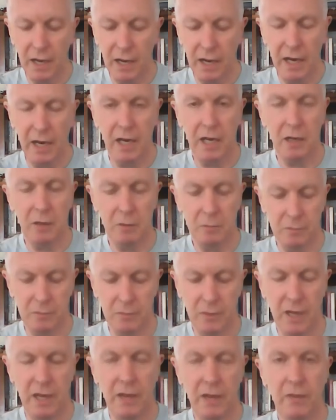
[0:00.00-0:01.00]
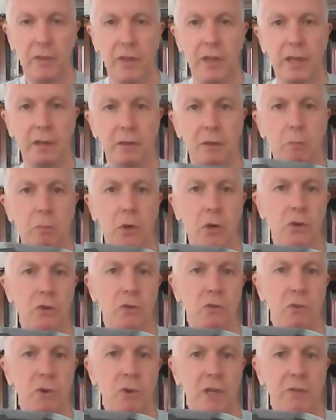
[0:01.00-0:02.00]
and then
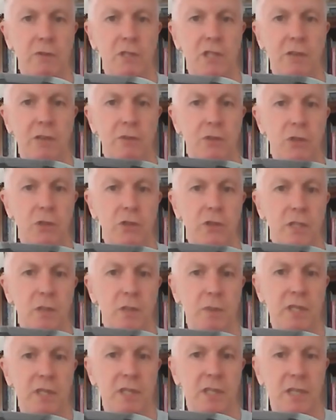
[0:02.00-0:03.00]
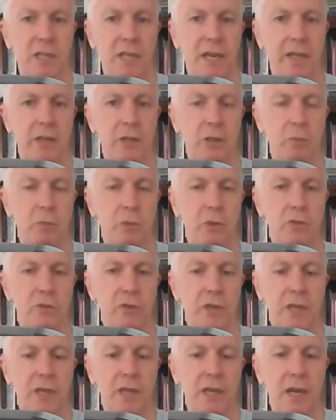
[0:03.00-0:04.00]
move. Whatever's left on your airspeed indicator, you're
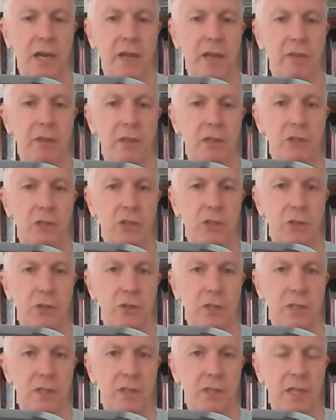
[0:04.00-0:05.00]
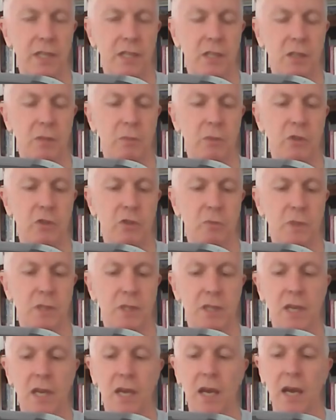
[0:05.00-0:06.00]
moving, and then turn at the end of the
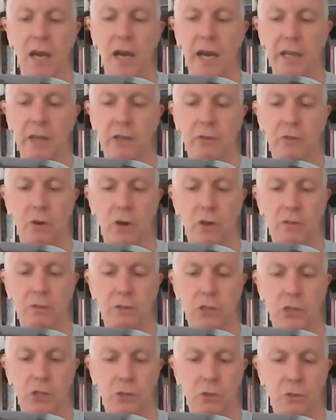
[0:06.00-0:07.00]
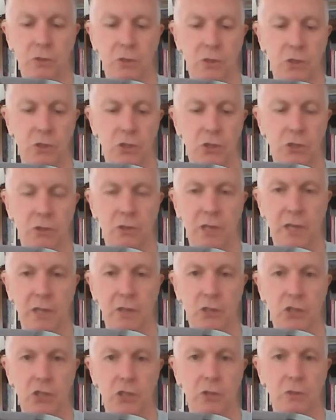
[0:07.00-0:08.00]
movement. And you've got shoot, shoot, and
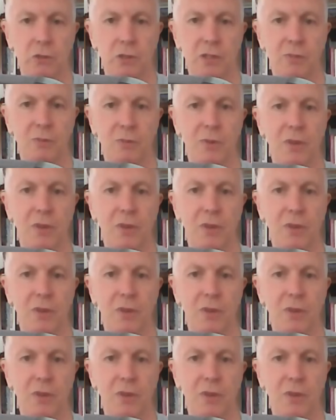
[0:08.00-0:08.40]
shoot.